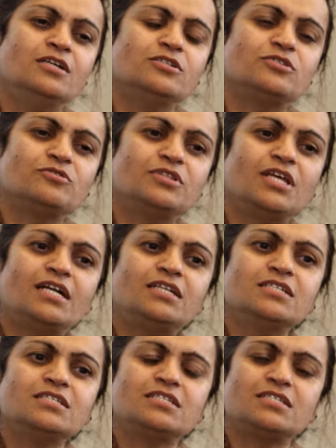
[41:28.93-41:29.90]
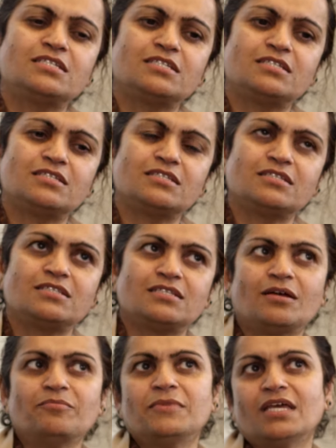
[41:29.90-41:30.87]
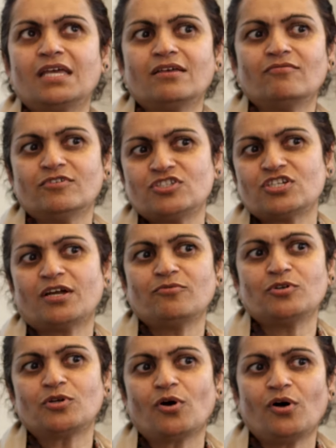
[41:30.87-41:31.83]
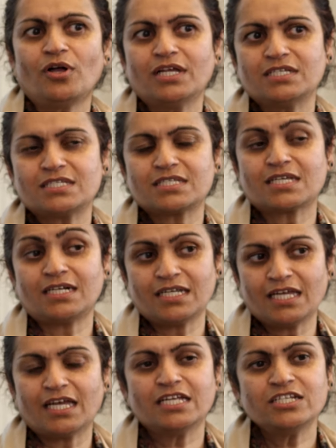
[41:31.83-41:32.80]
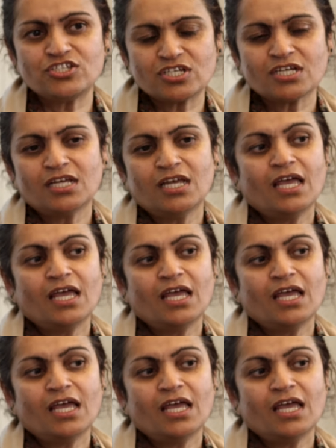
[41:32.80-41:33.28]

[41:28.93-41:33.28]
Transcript: So that is something which I would call as cutting edge,